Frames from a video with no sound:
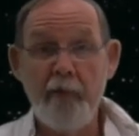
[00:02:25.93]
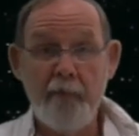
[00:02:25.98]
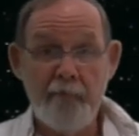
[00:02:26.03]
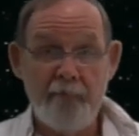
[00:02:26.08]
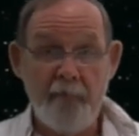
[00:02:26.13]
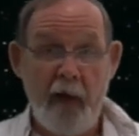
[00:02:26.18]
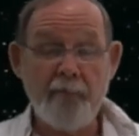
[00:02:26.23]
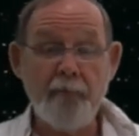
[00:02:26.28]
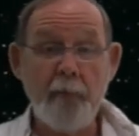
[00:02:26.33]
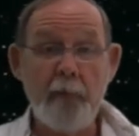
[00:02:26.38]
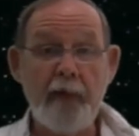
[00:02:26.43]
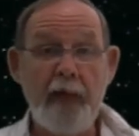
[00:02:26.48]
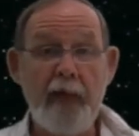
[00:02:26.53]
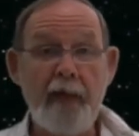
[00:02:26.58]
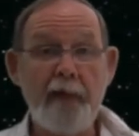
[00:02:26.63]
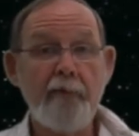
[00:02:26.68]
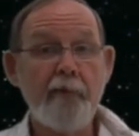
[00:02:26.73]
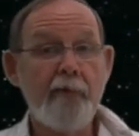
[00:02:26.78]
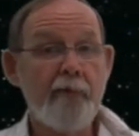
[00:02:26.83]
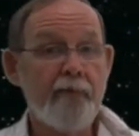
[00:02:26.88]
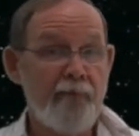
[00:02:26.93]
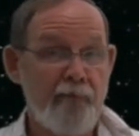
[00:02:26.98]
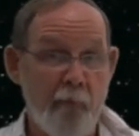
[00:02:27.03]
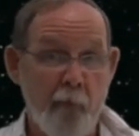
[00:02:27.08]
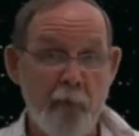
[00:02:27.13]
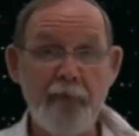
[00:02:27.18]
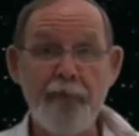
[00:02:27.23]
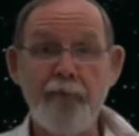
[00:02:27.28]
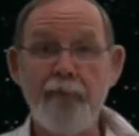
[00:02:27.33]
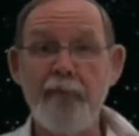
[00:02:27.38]

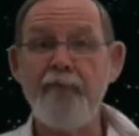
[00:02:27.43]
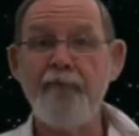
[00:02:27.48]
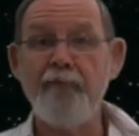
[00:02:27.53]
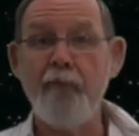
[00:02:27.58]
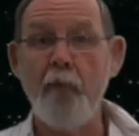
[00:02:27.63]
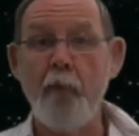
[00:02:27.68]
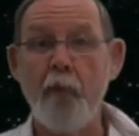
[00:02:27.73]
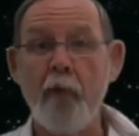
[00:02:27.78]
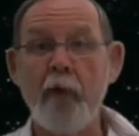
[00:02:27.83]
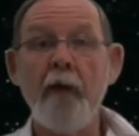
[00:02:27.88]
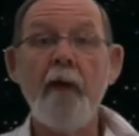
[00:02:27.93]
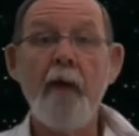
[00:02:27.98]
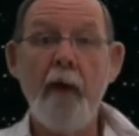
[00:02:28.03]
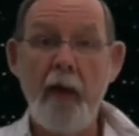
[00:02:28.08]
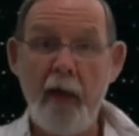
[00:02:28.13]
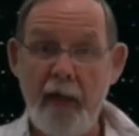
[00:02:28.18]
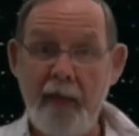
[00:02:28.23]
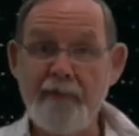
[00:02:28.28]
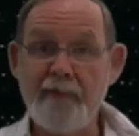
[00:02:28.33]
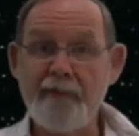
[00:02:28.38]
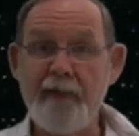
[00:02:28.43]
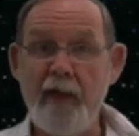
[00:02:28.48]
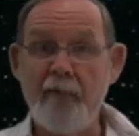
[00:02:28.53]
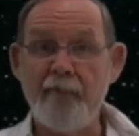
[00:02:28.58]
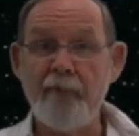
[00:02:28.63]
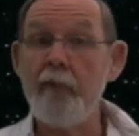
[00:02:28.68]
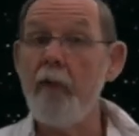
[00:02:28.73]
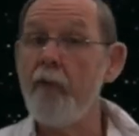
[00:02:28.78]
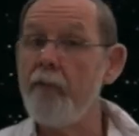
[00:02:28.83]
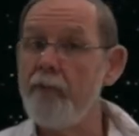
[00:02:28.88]

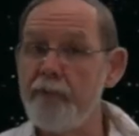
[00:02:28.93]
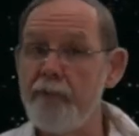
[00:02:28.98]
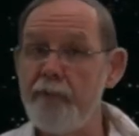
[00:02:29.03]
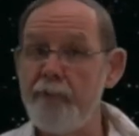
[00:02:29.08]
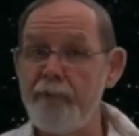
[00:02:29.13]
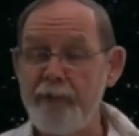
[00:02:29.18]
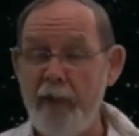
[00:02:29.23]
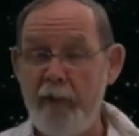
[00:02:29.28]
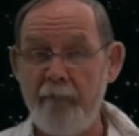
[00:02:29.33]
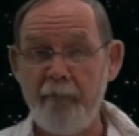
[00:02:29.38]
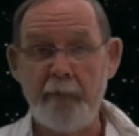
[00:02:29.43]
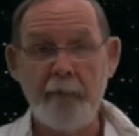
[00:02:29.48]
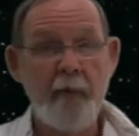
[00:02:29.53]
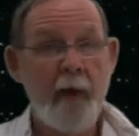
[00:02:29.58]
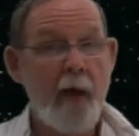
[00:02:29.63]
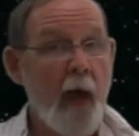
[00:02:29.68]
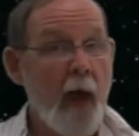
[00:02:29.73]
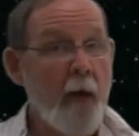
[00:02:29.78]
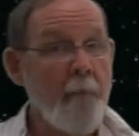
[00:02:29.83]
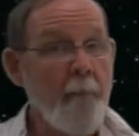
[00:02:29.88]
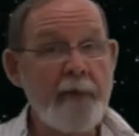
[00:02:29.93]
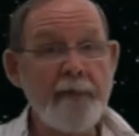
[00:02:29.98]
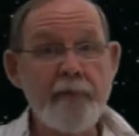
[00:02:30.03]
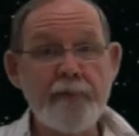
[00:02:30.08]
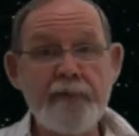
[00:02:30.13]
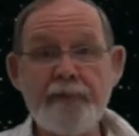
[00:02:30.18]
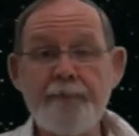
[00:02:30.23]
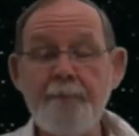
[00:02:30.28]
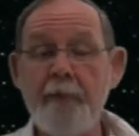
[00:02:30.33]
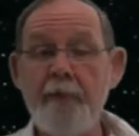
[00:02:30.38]
518-434-8727. And may the
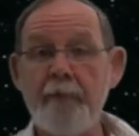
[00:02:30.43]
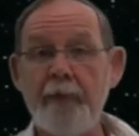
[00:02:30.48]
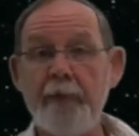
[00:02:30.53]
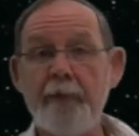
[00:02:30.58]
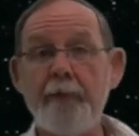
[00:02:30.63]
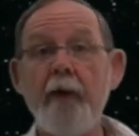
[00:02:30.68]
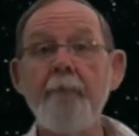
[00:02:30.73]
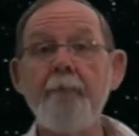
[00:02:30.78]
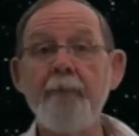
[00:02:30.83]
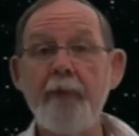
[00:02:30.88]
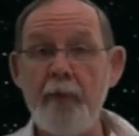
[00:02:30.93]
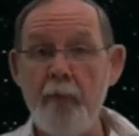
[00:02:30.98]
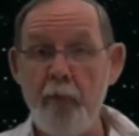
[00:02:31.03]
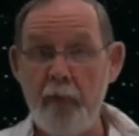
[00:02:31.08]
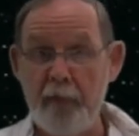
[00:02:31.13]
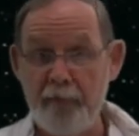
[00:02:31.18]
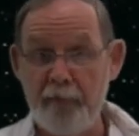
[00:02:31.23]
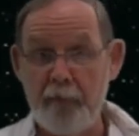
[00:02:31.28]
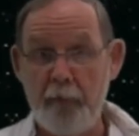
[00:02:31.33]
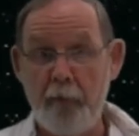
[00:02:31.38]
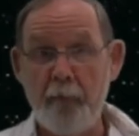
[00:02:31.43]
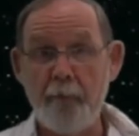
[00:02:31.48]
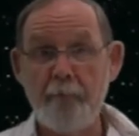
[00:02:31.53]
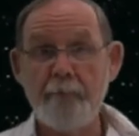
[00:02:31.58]
spirit be with you.